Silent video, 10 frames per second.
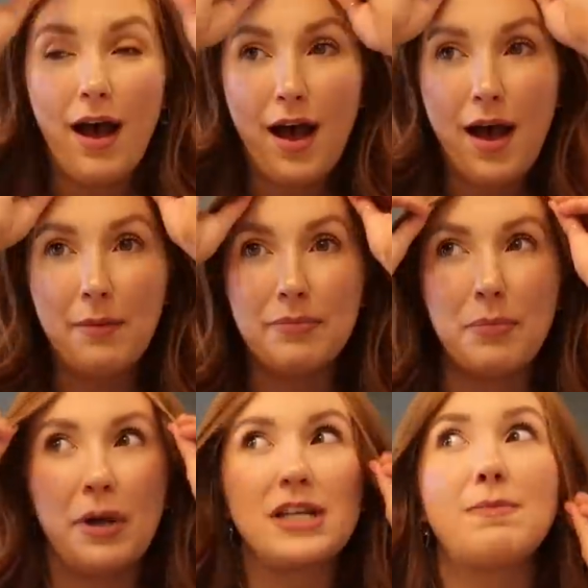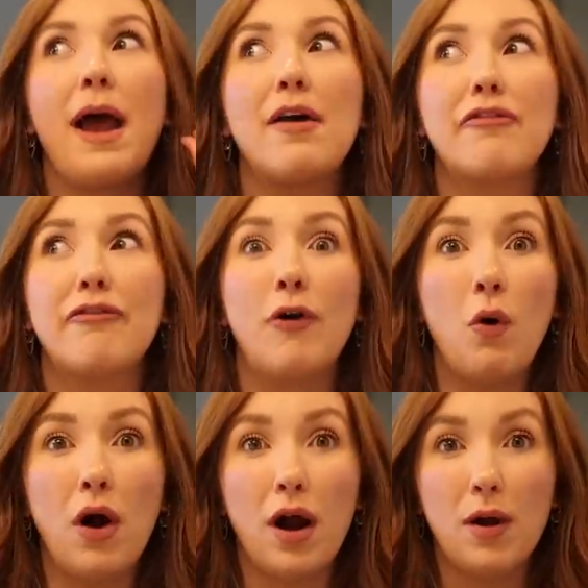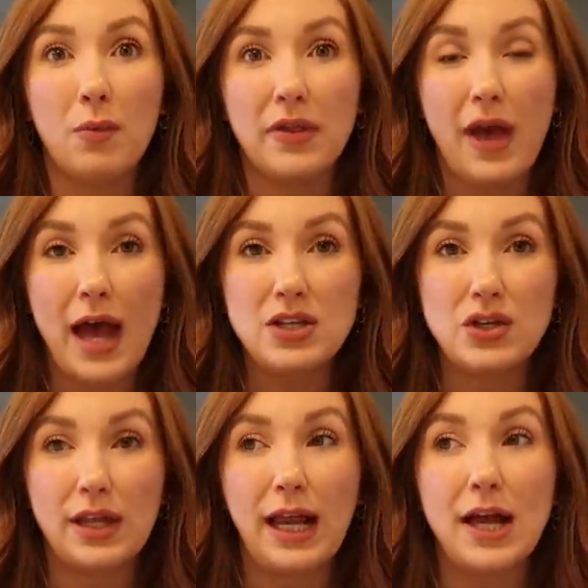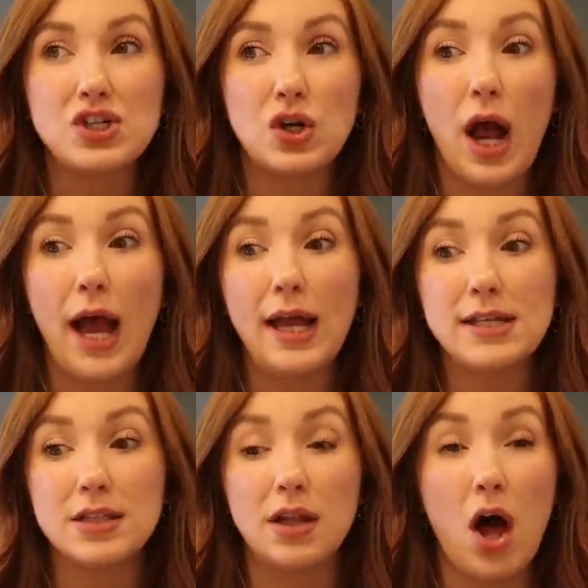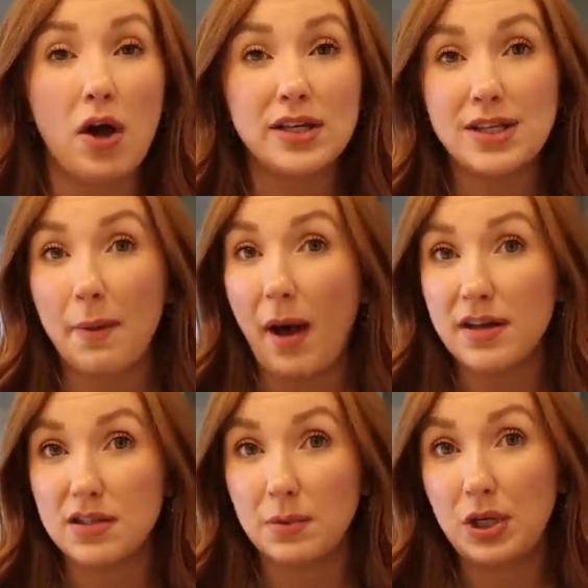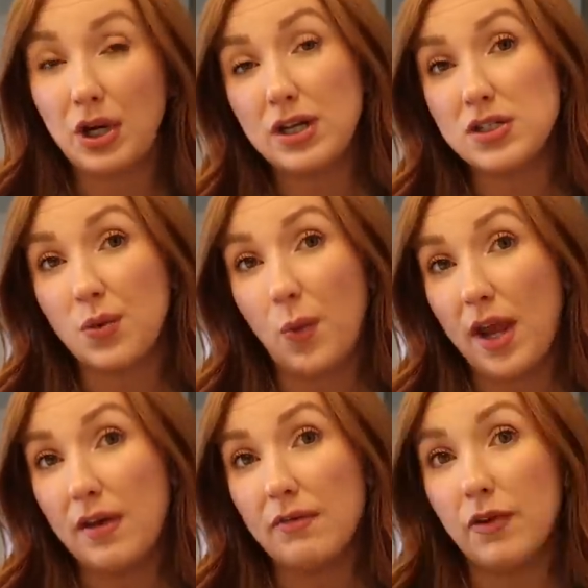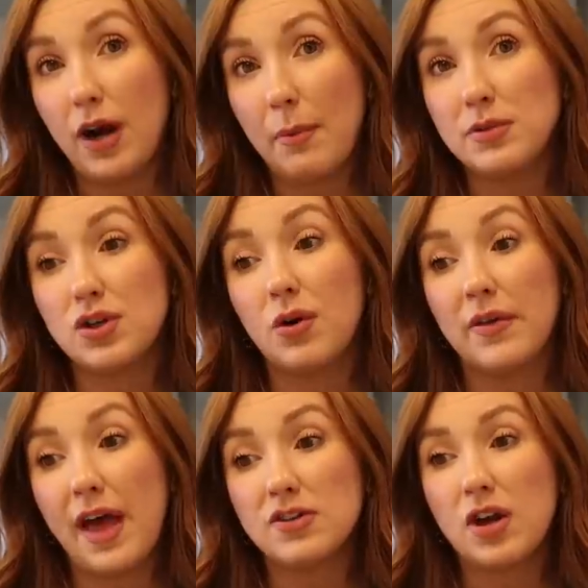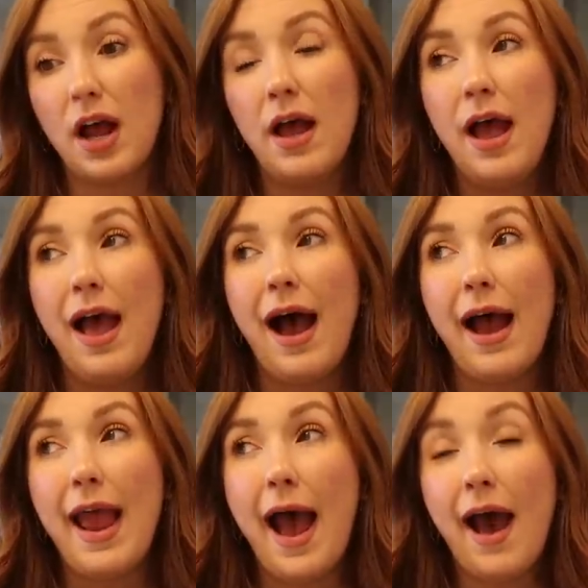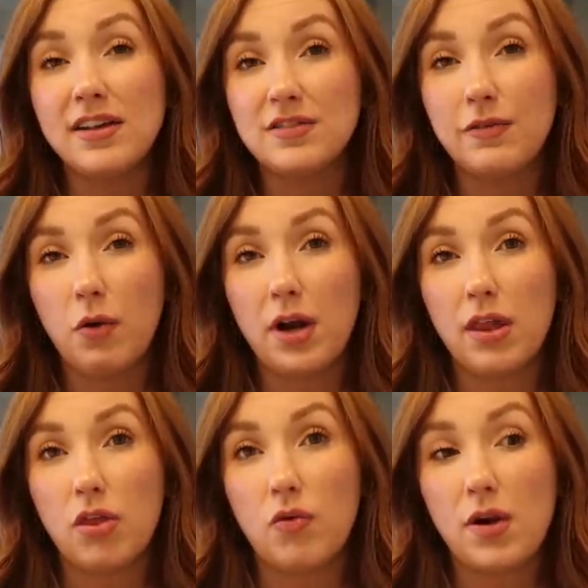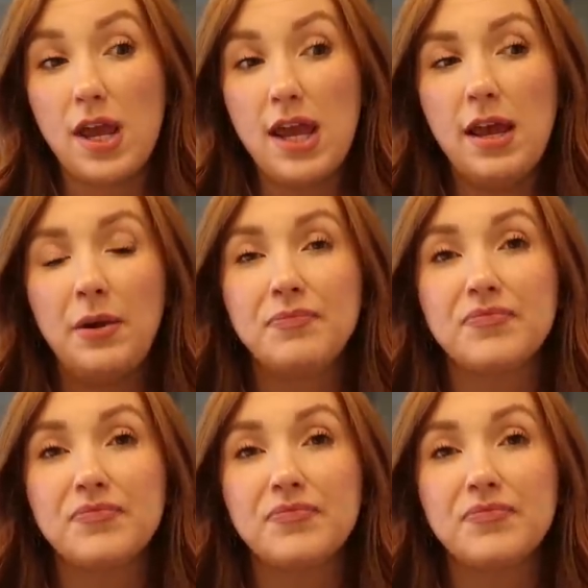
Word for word: Um, because by a four with Ezra, like I tried as long as I possibly could to wait for an epidural with Ezra. I asked for it at three.